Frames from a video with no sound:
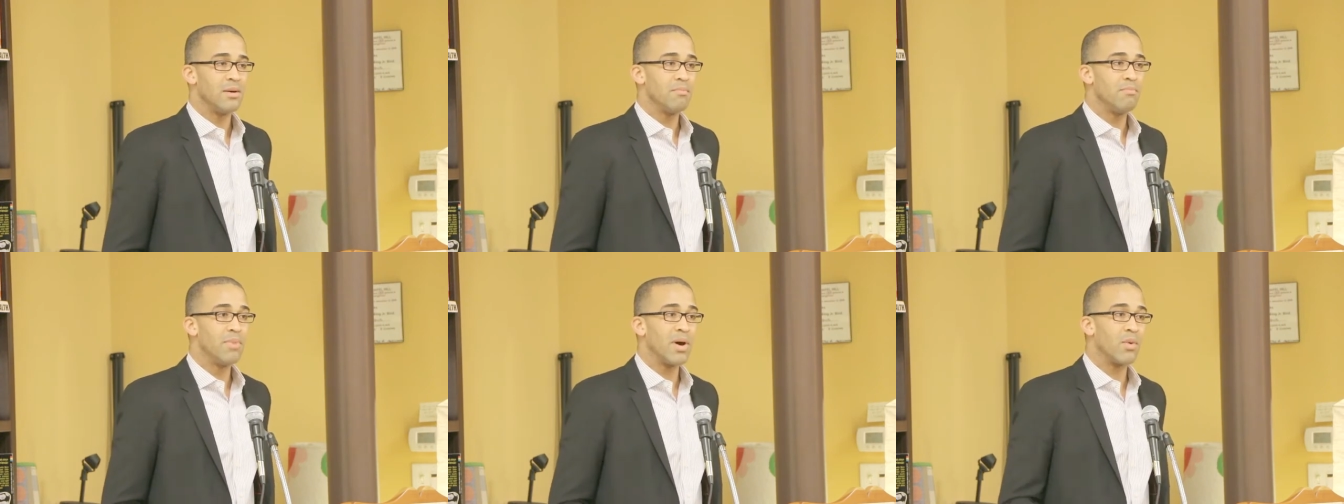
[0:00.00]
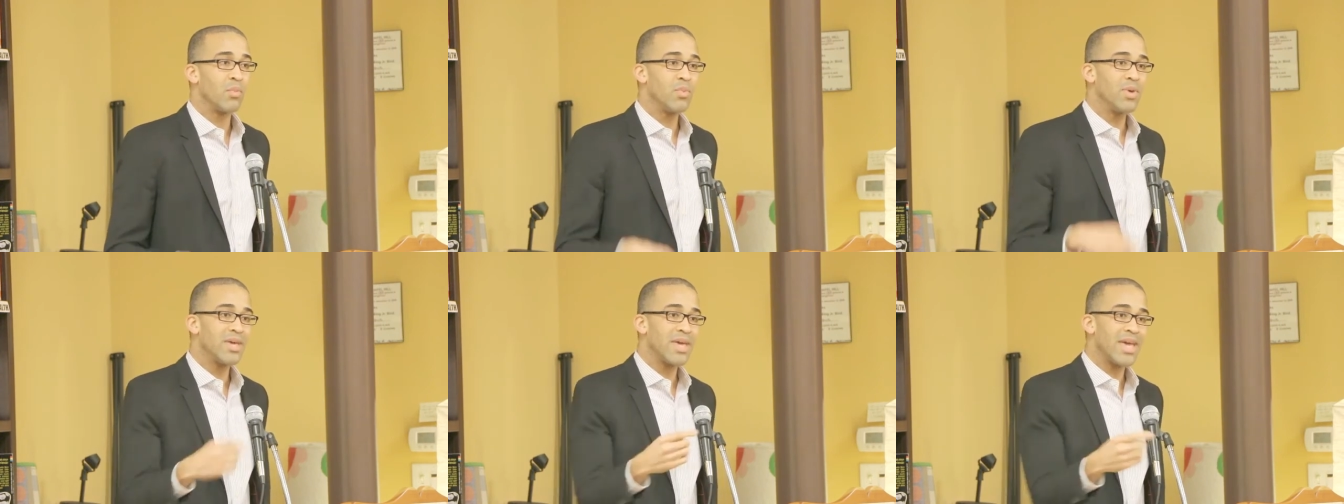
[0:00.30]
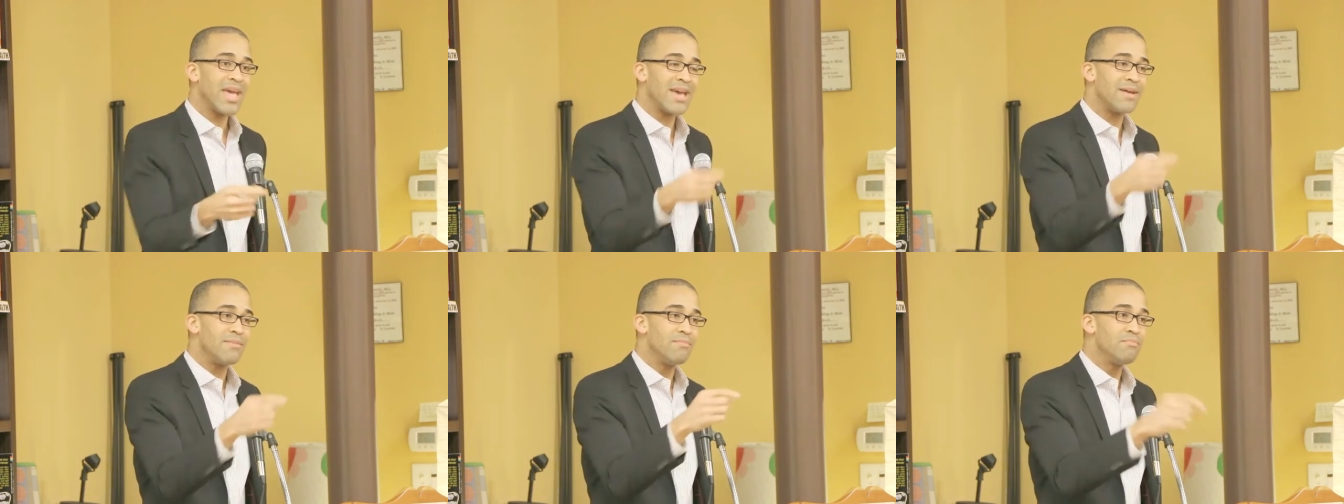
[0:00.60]
But we
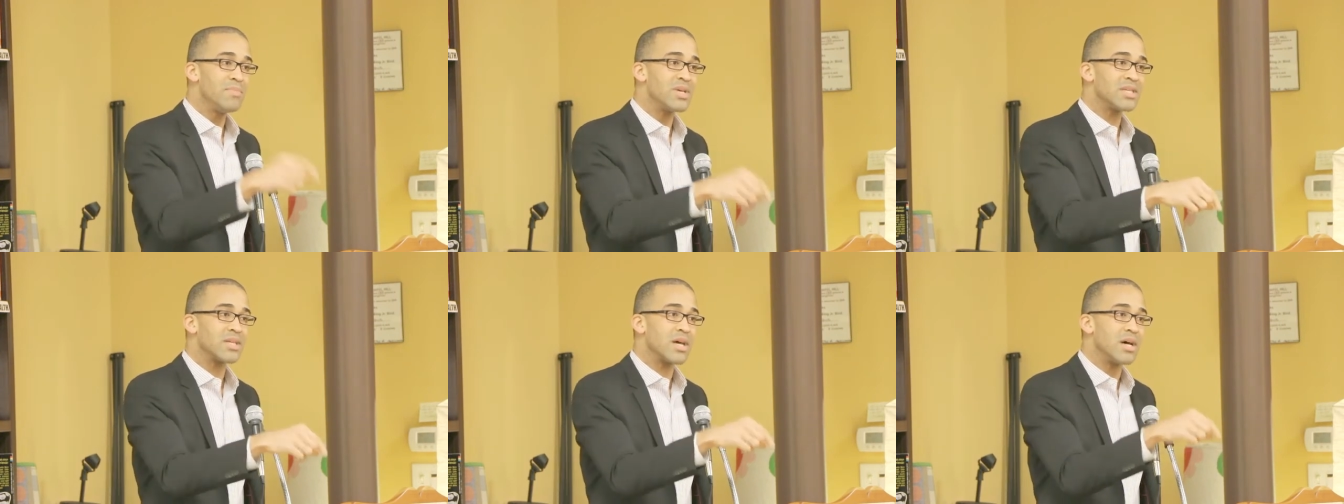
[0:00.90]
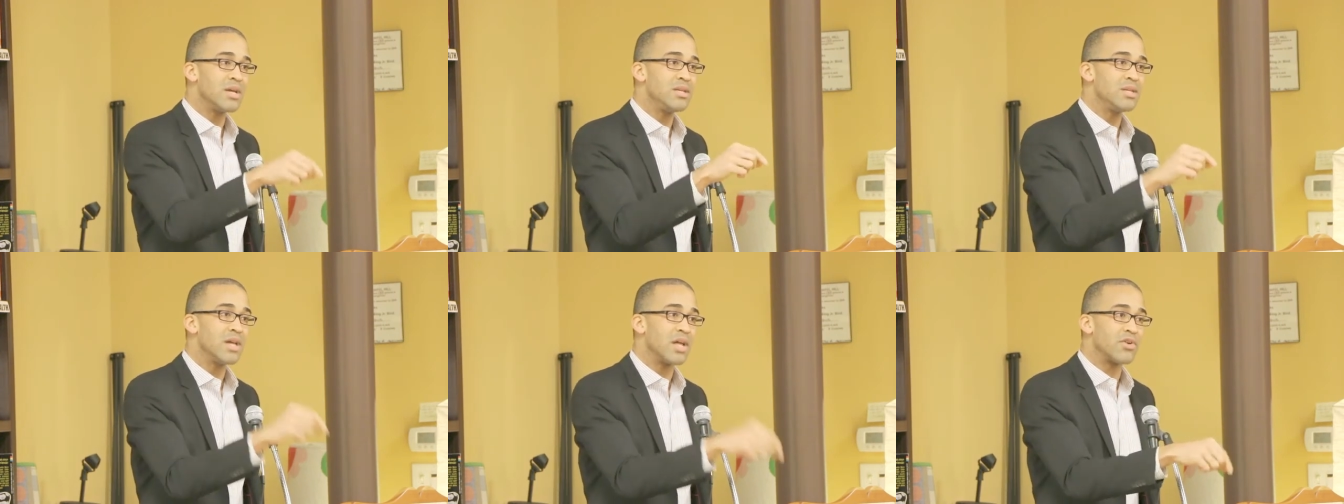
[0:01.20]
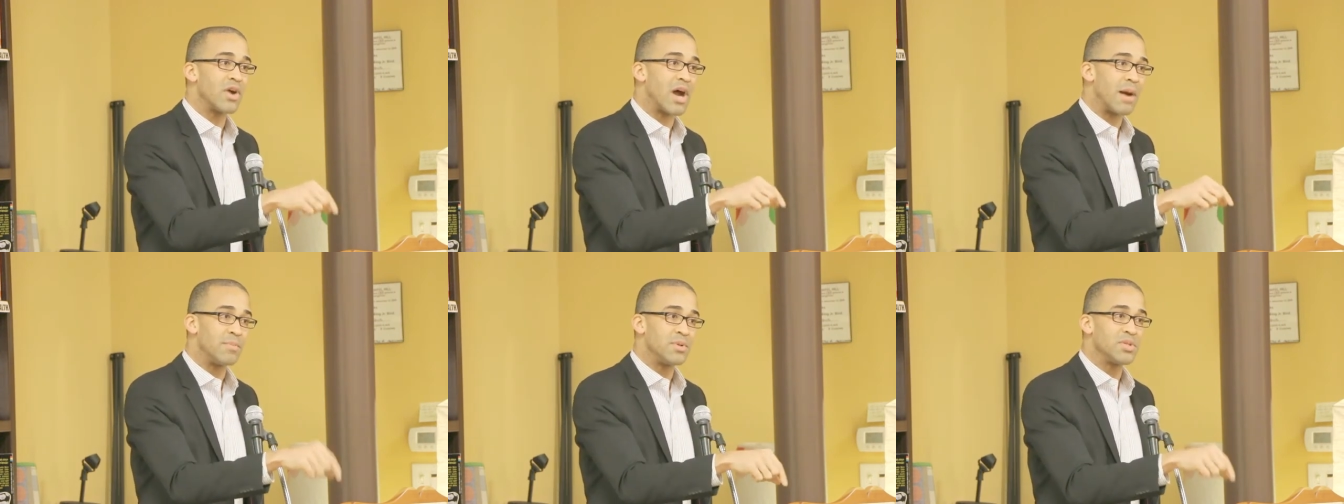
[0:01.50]
can't miss
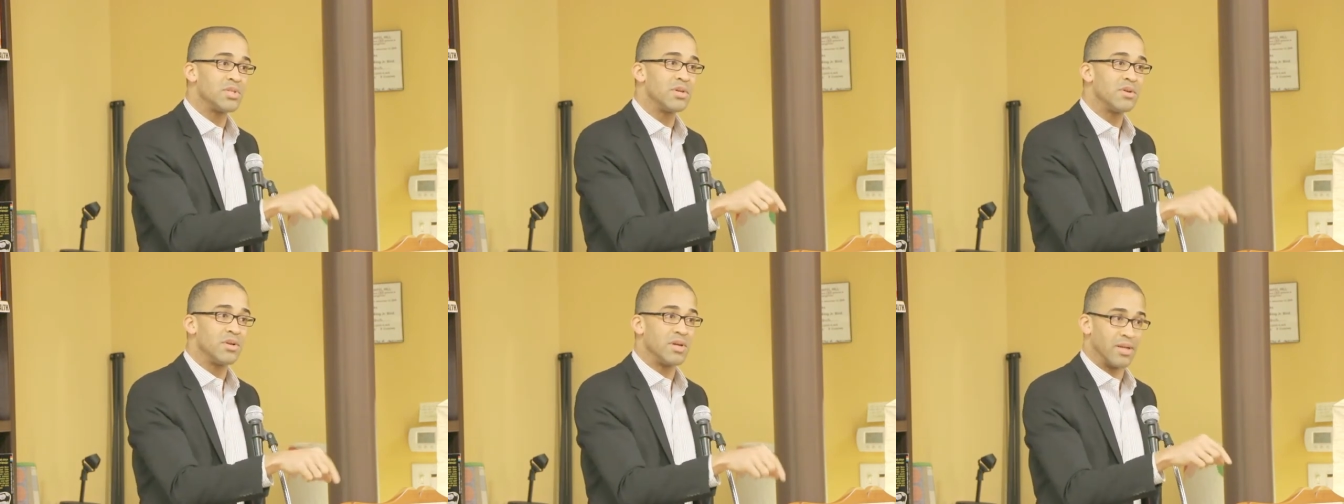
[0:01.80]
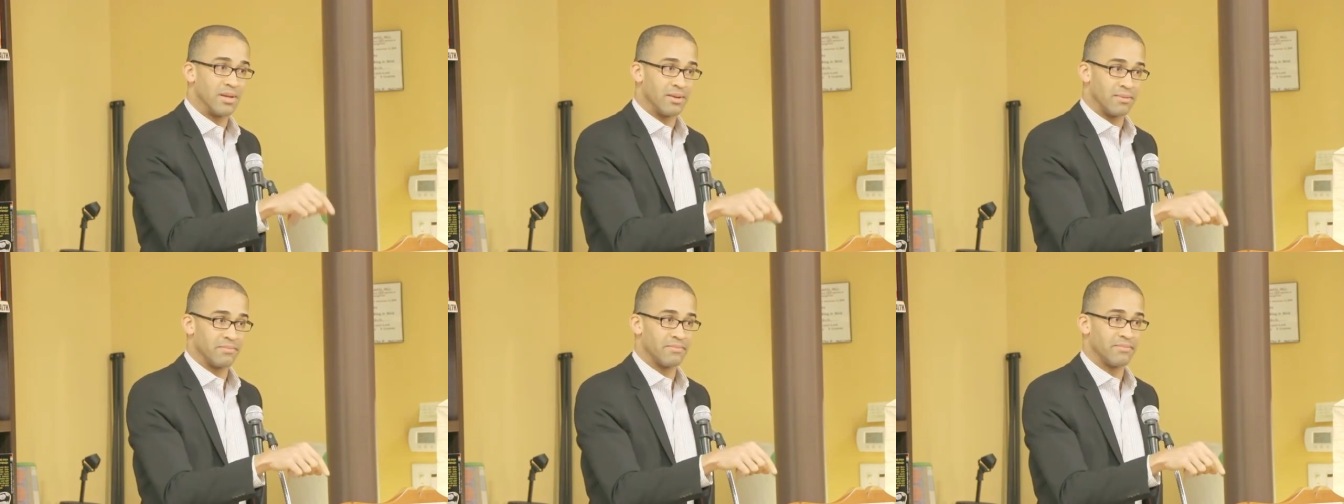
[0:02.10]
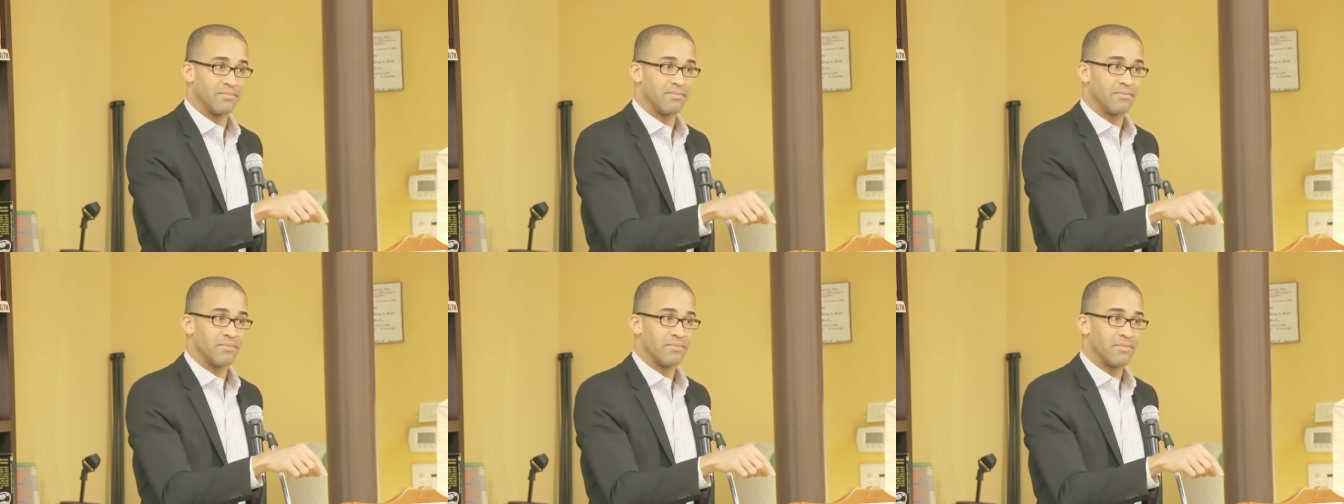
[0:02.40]
another opportunity,
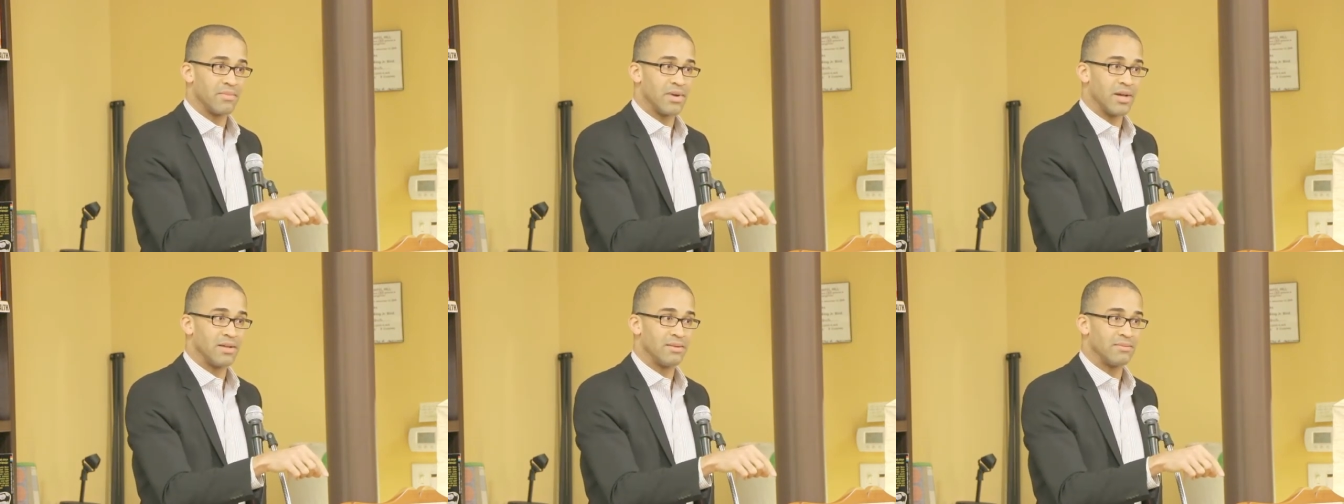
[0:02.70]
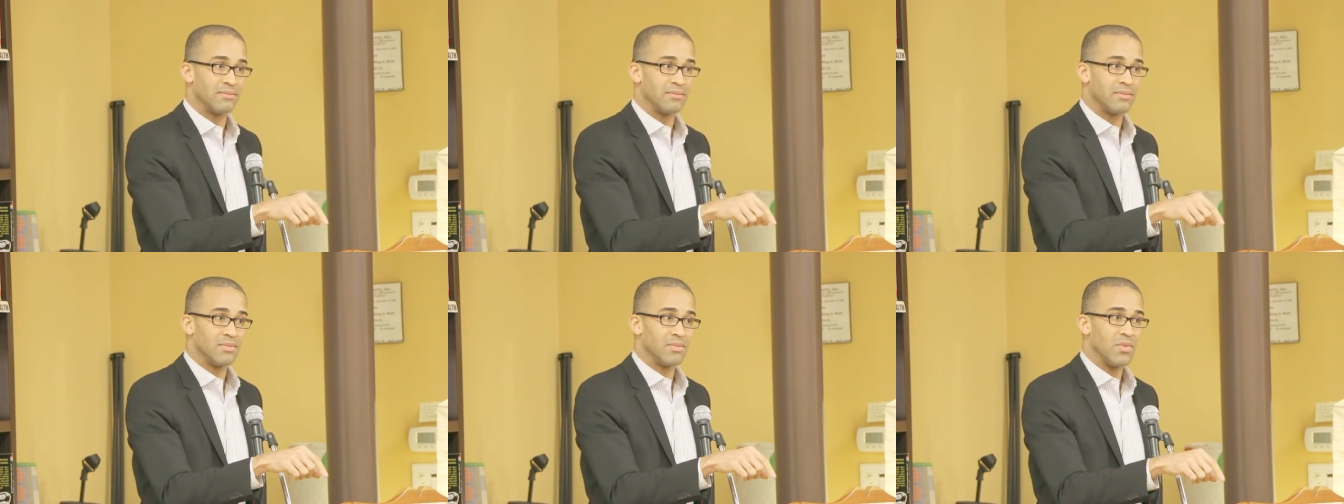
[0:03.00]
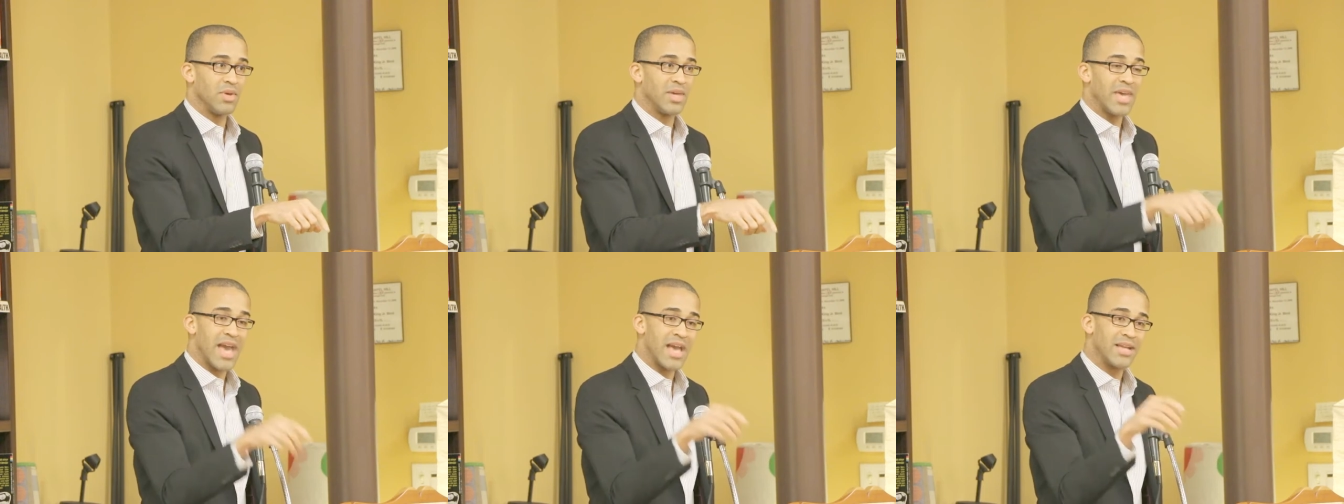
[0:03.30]
right?
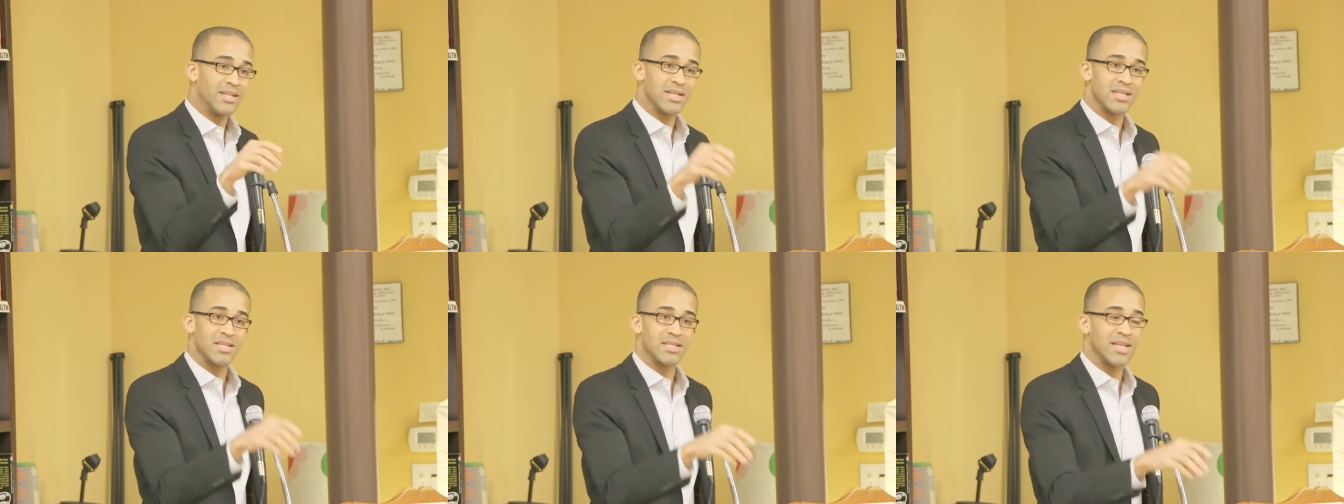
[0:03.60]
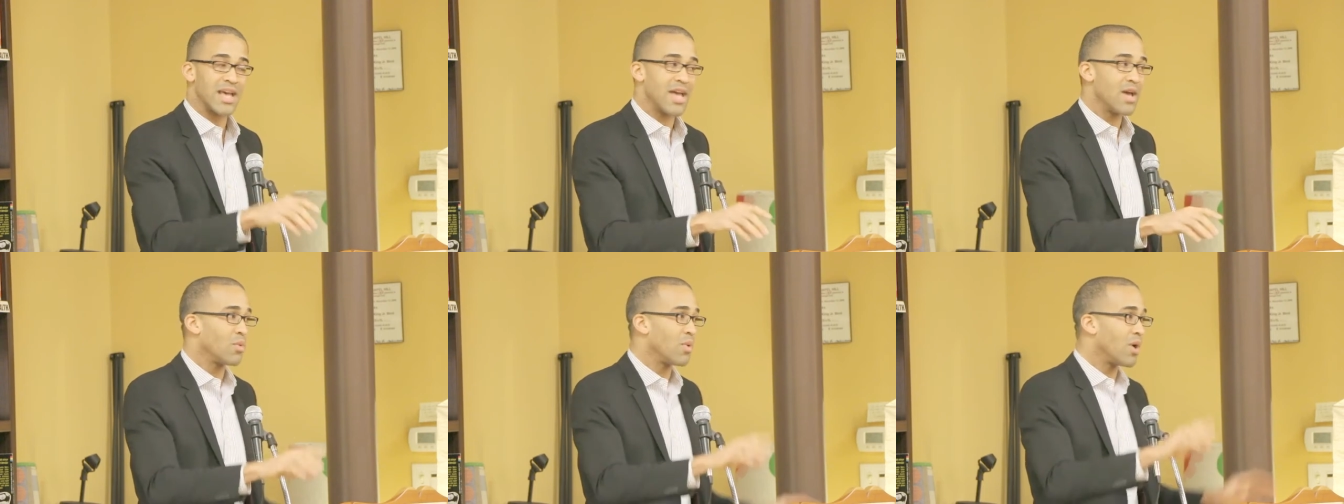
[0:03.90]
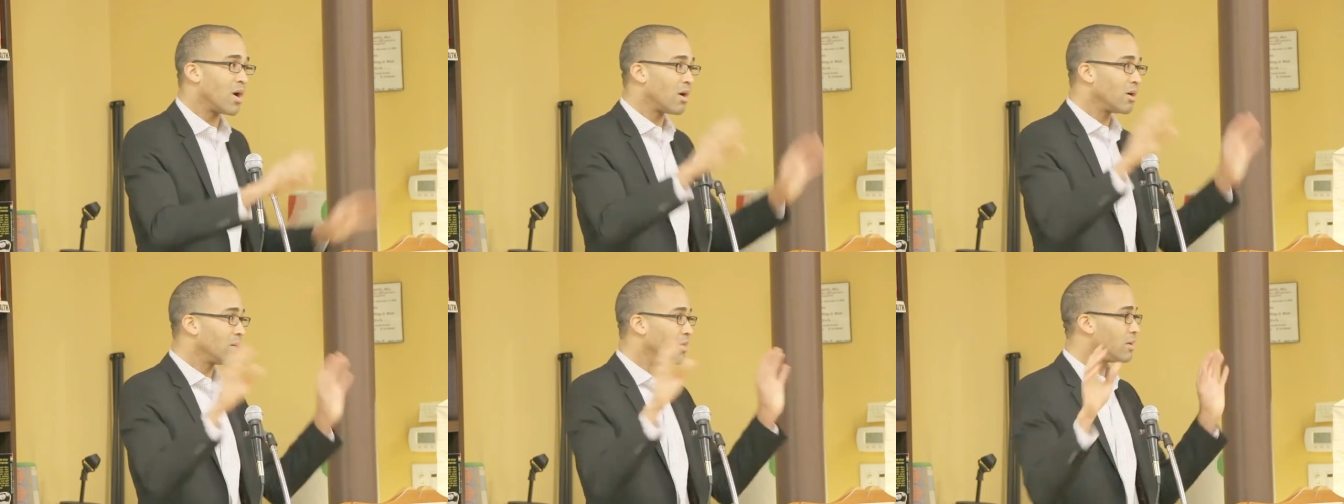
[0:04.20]
You can't just say,
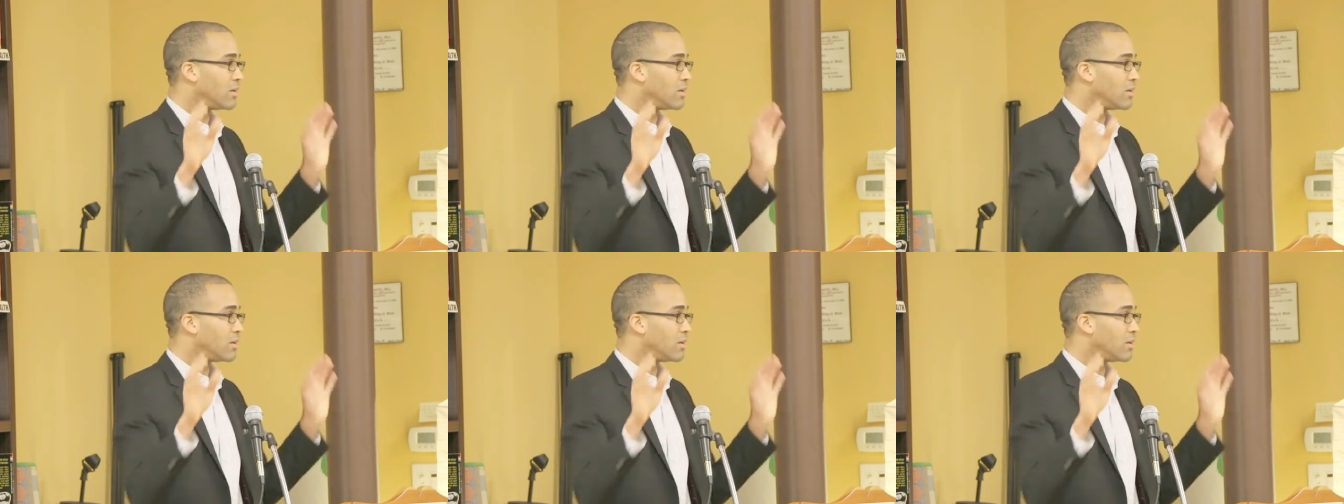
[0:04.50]
well,